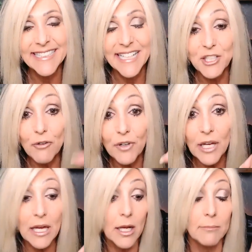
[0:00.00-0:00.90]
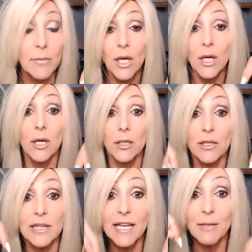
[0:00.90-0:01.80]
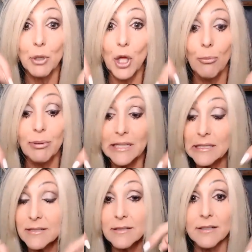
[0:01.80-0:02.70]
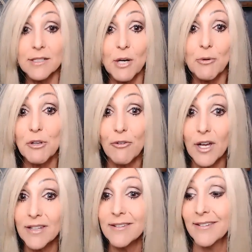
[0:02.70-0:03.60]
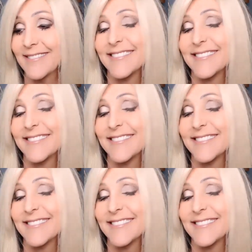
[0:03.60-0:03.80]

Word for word: And don't forget, um, like below, please, share with your friends,